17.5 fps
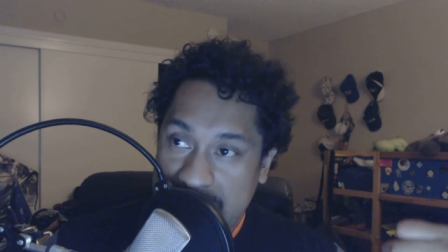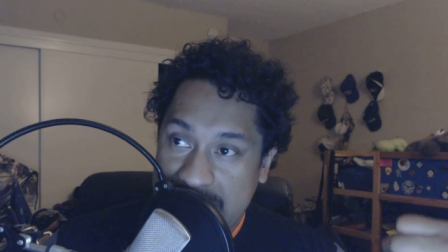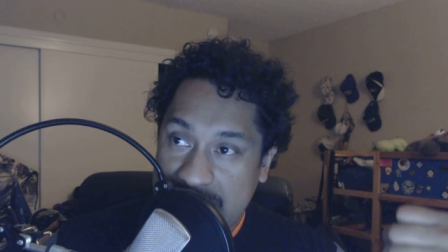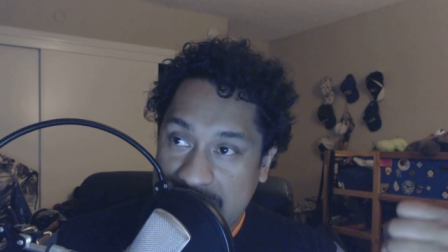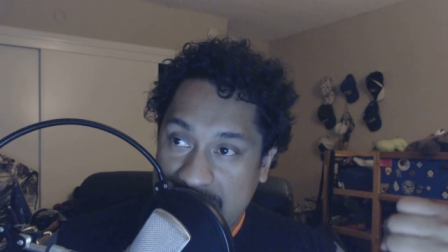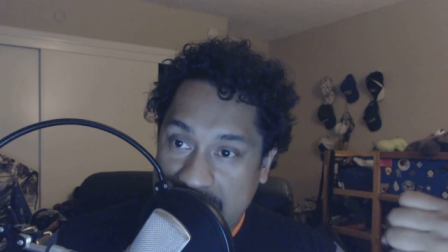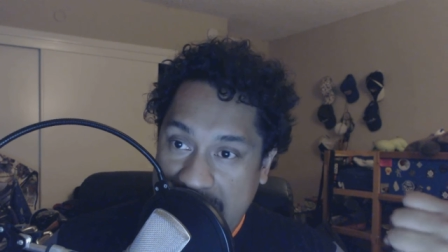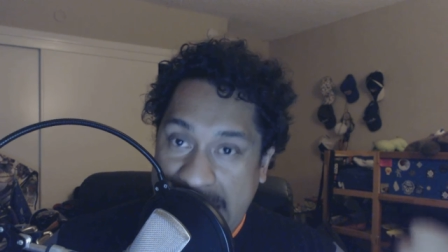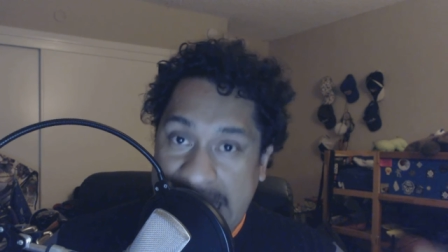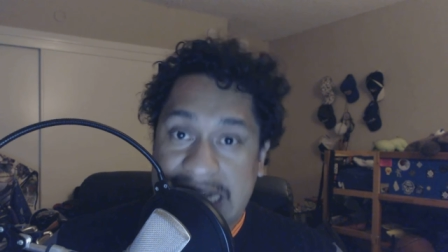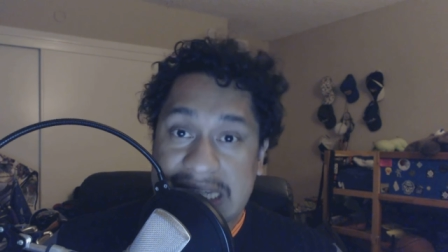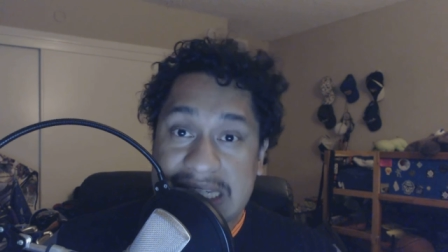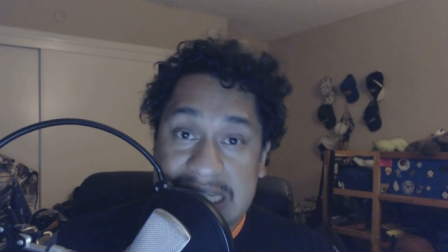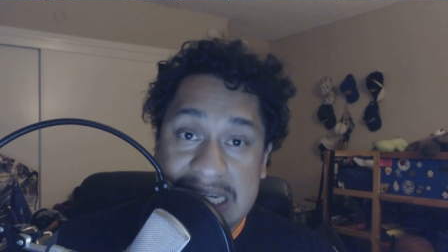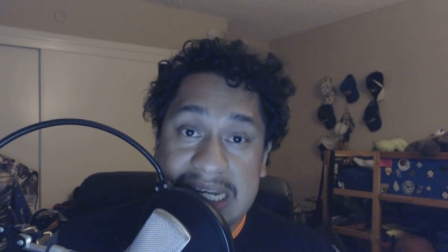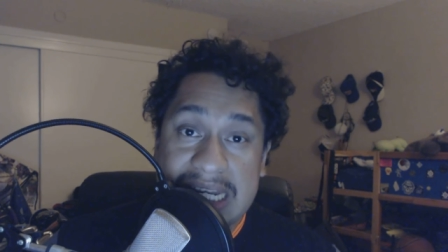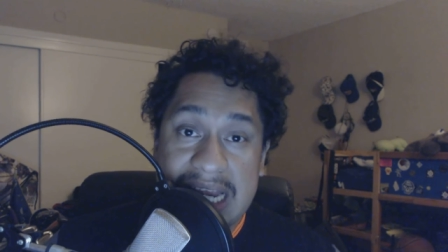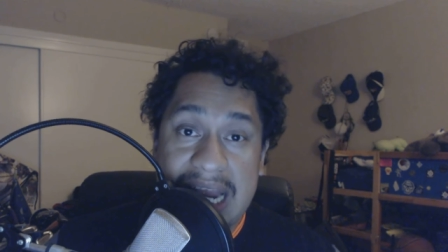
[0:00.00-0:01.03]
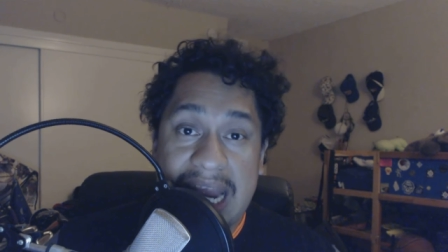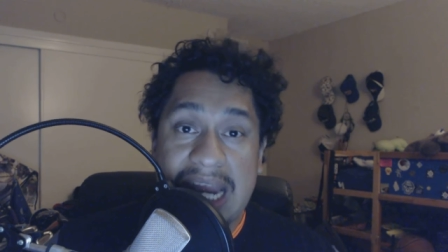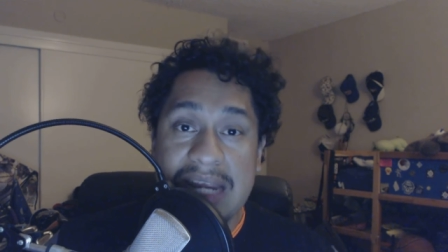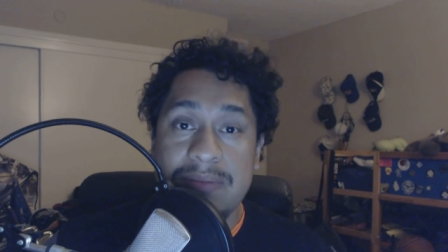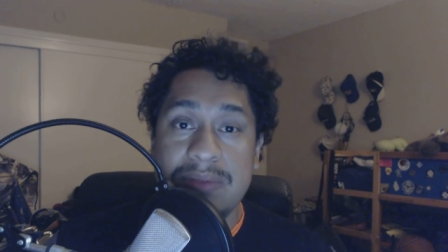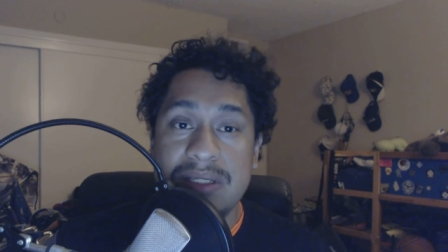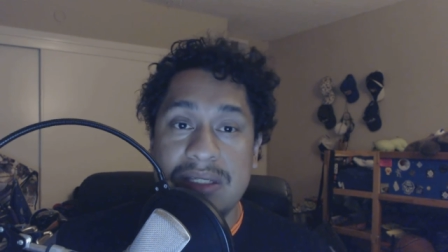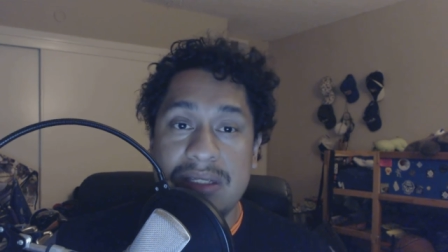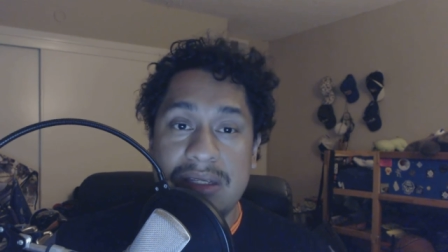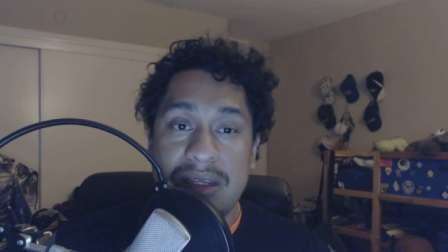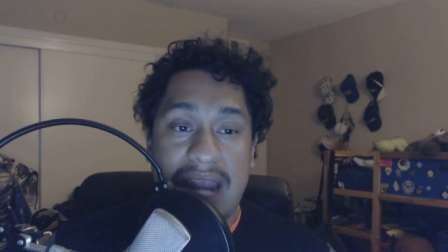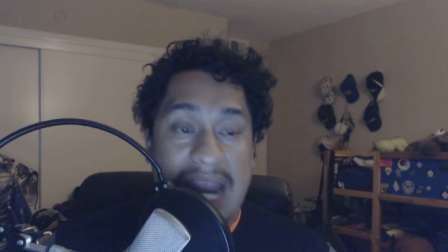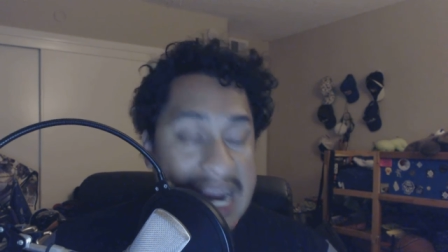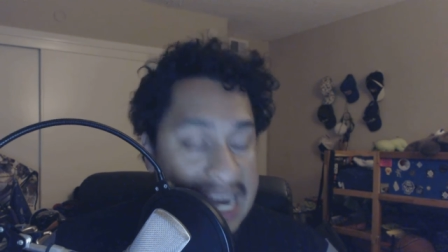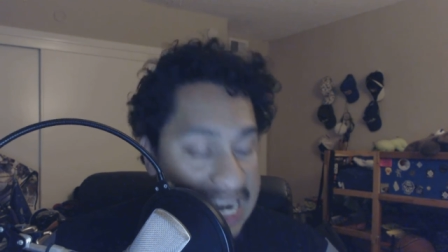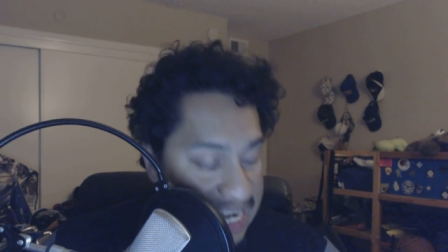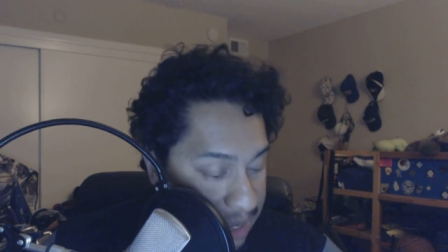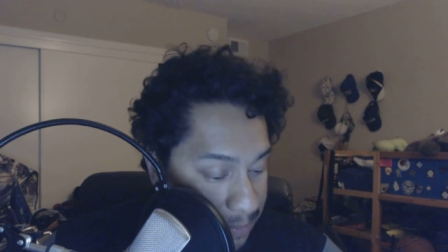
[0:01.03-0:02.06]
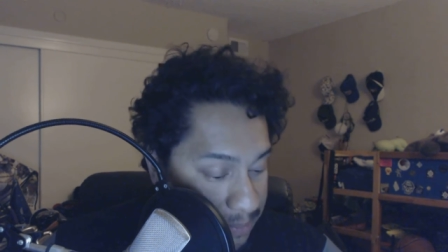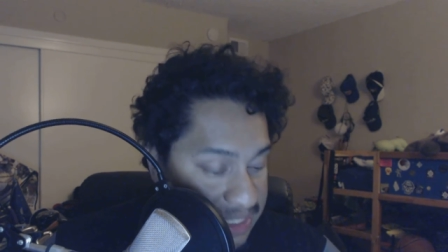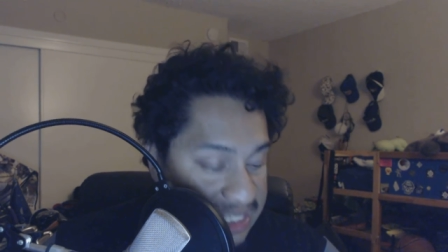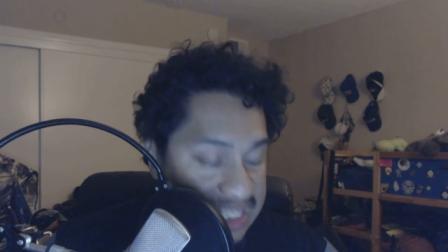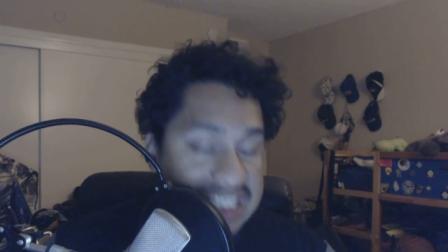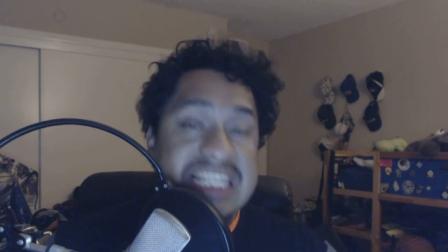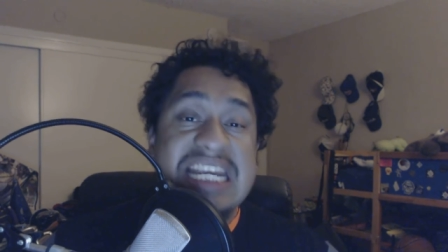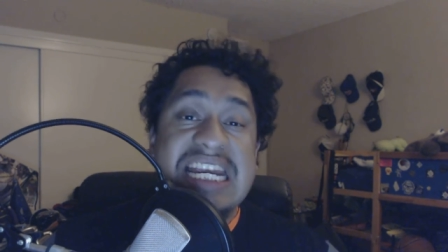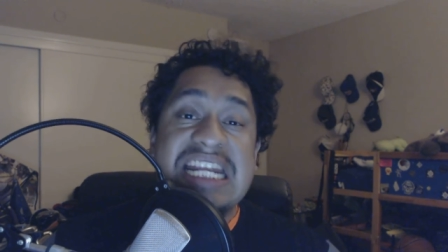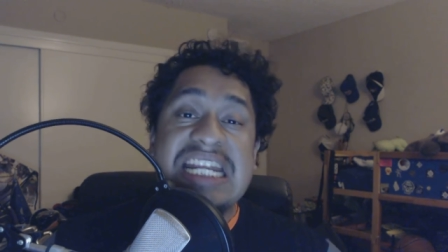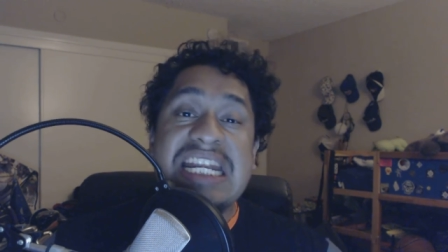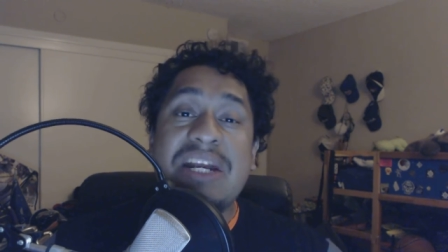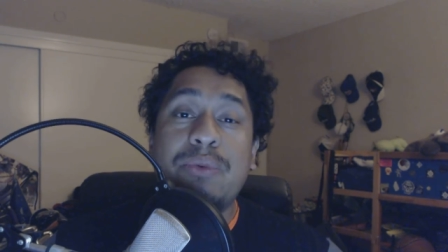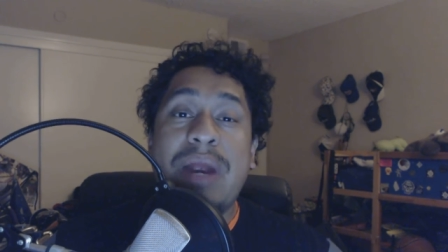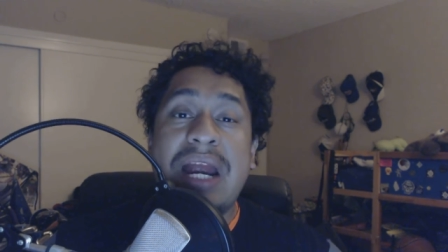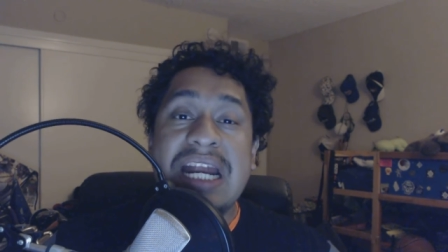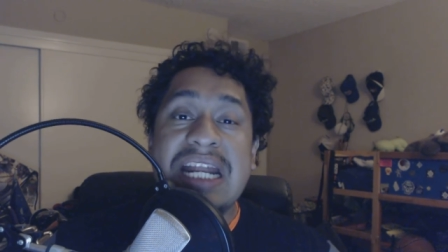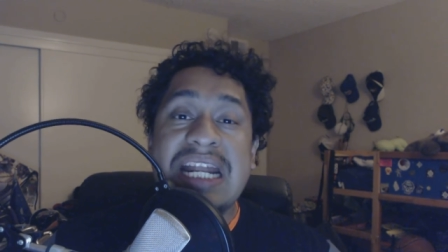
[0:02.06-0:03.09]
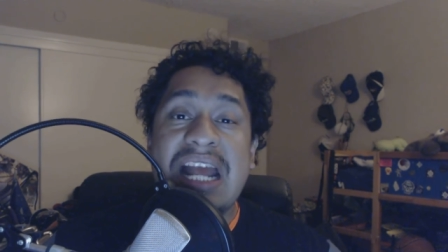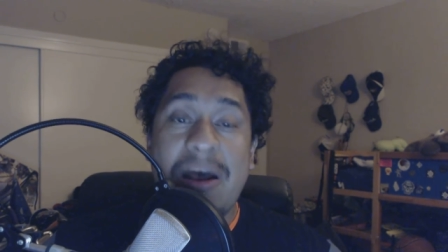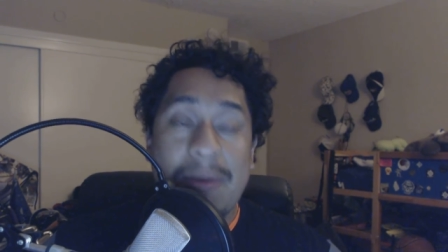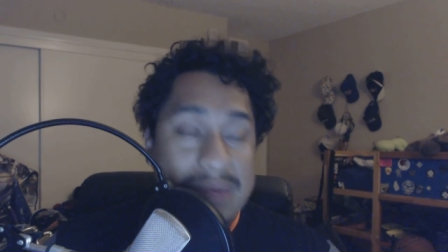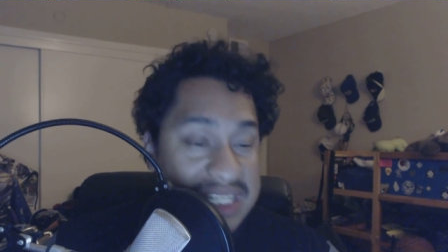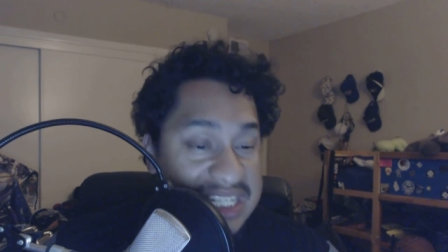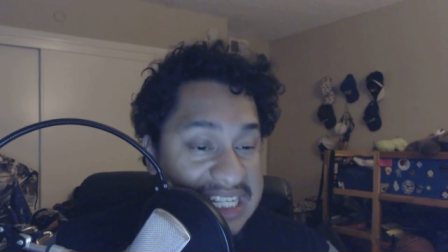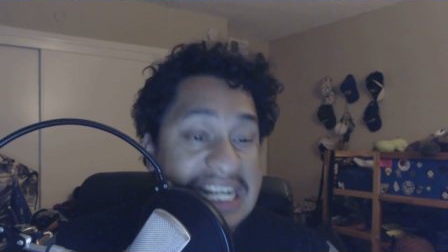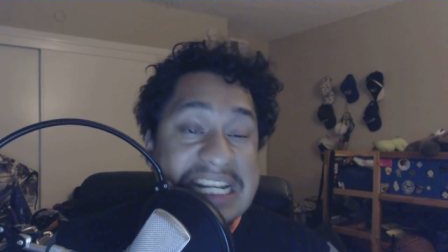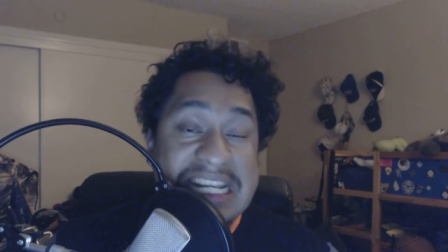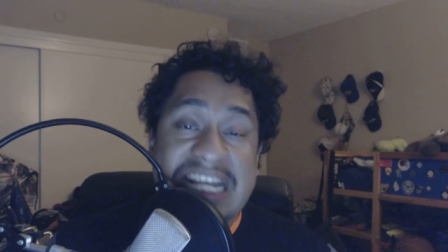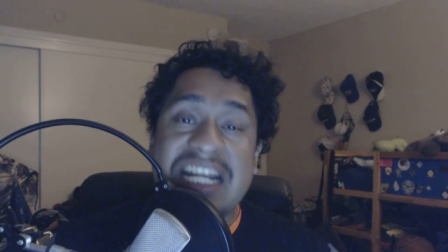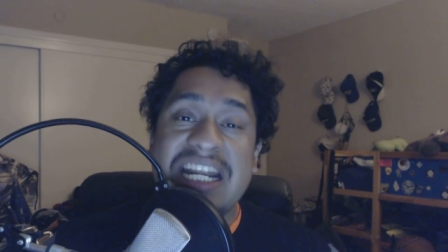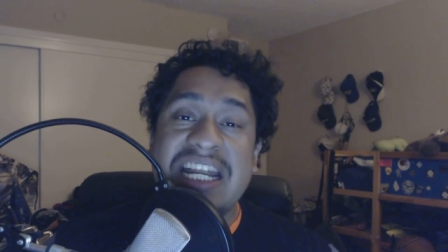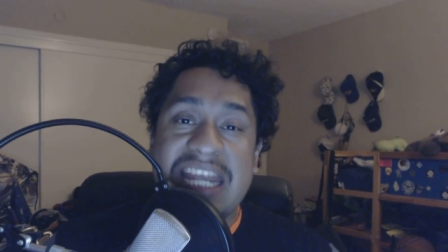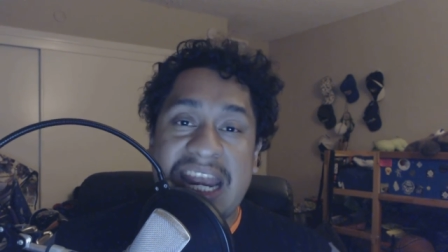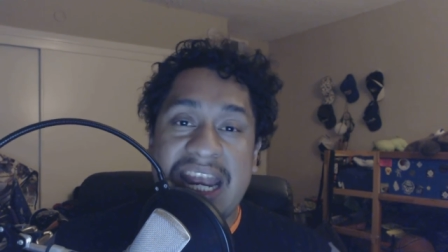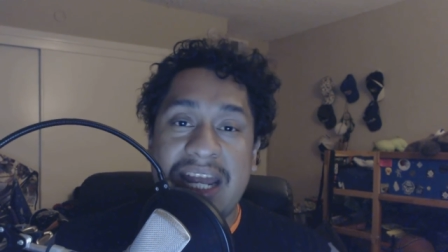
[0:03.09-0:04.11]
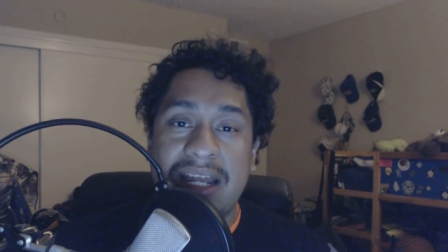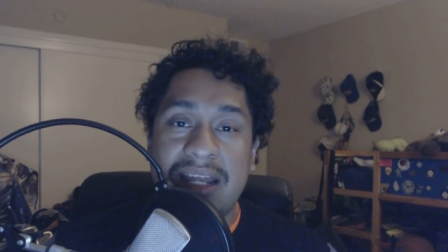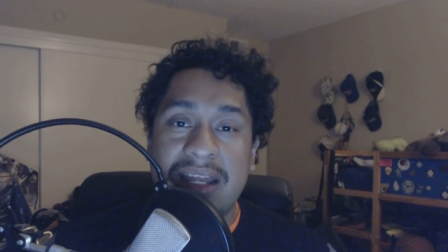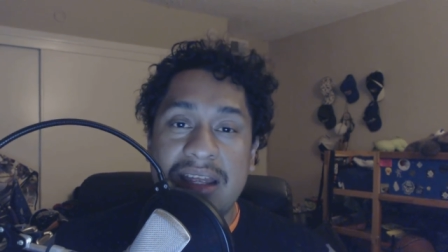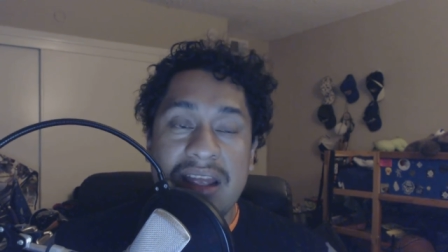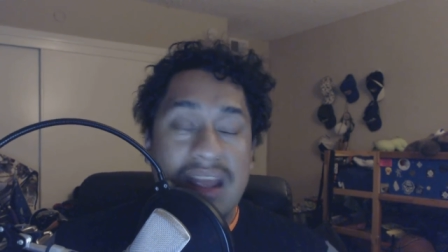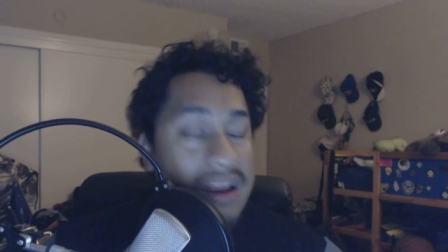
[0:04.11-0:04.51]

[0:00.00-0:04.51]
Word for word: like eighteen games, and, and I'm seeing it right now. I'm seeing it again.